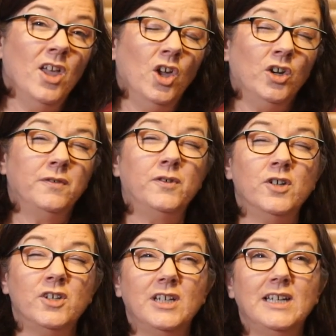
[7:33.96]

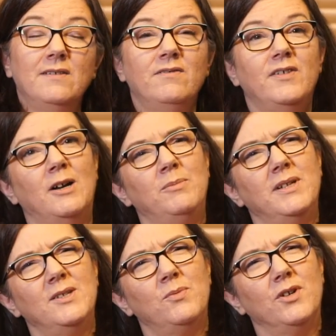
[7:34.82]
unfortunately, in
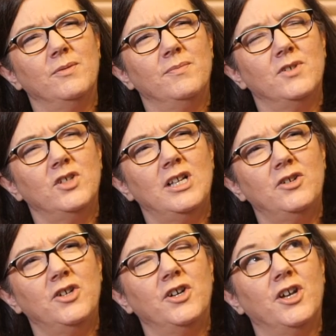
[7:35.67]
families where
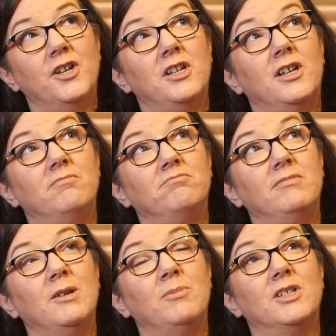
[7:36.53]
children are not
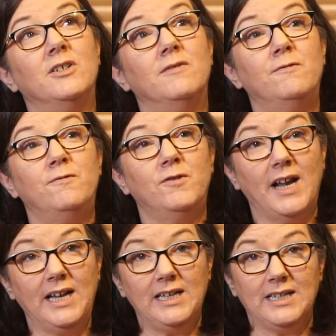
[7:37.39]
able to
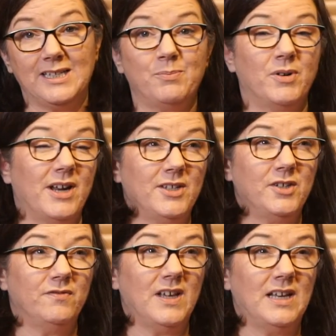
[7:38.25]
frankly express
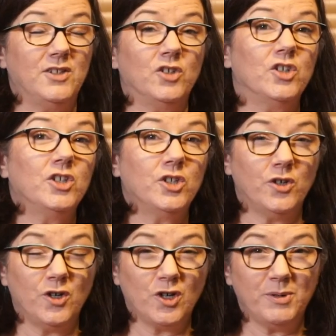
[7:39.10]
their feelings or to
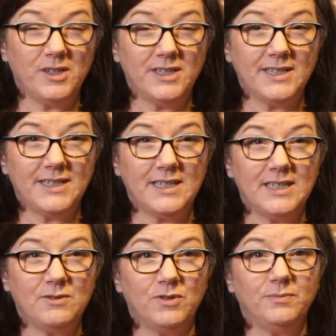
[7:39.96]
talk about the
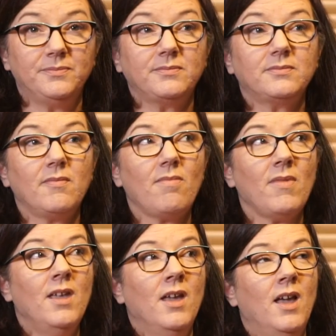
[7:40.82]
deceased one,
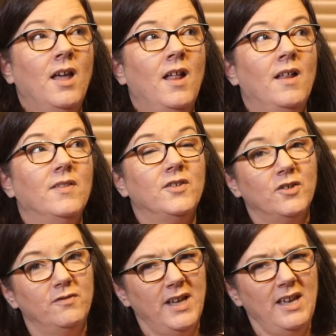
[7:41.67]
the
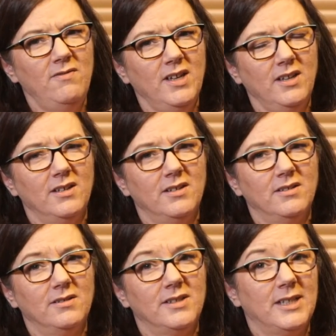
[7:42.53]
surviving
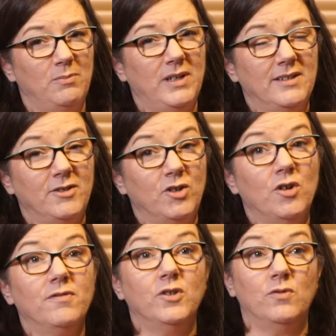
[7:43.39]
siblings are
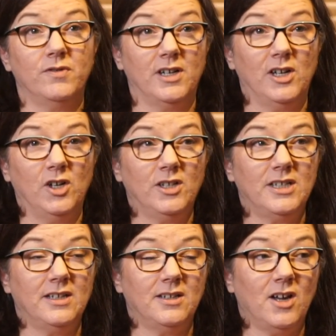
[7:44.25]
often overlooked
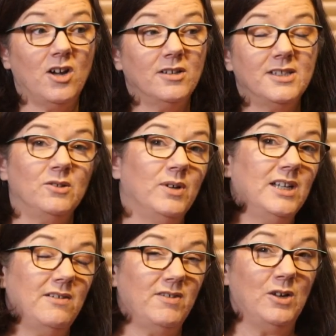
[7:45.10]
and
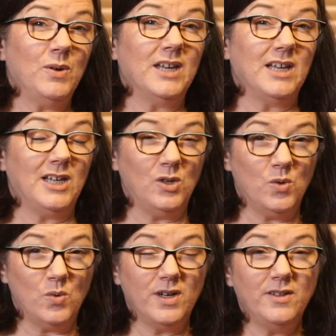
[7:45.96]
consequently feel quite
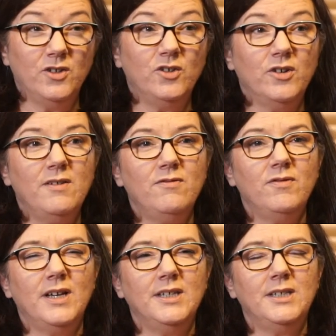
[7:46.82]
alone in their grief.
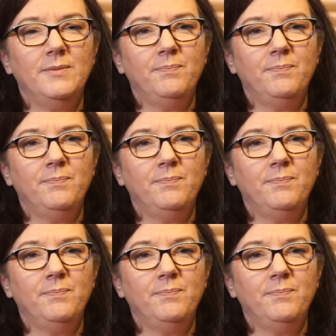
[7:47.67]
And